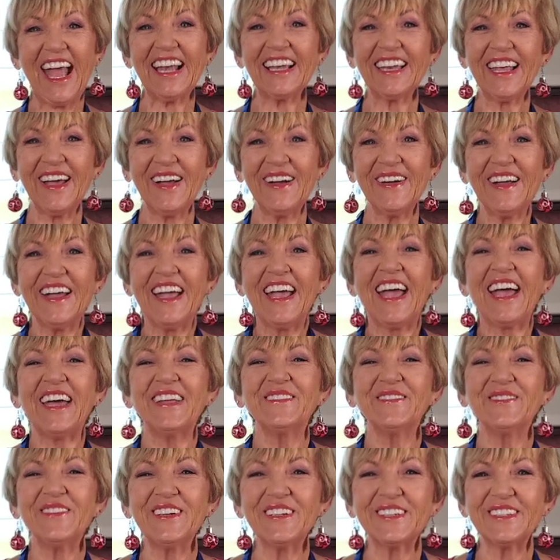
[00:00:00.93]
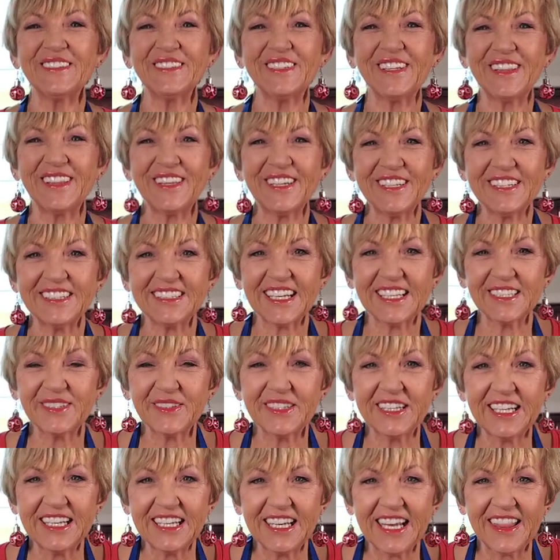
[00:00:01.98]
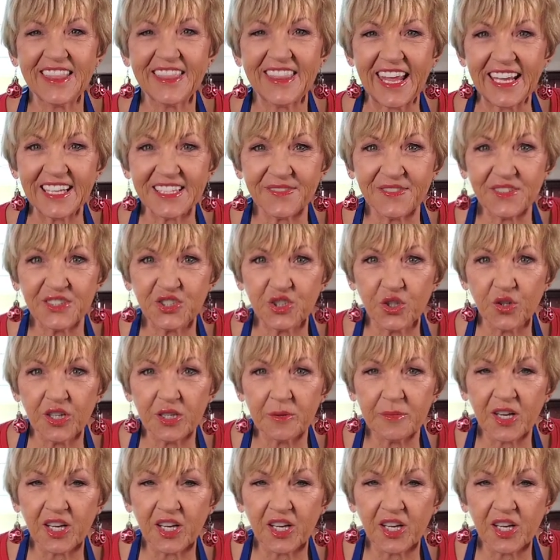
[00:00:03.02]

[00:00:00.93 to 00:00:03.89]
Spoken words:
Hello and welcome to Thursdays with Annette. Thanks for joining me.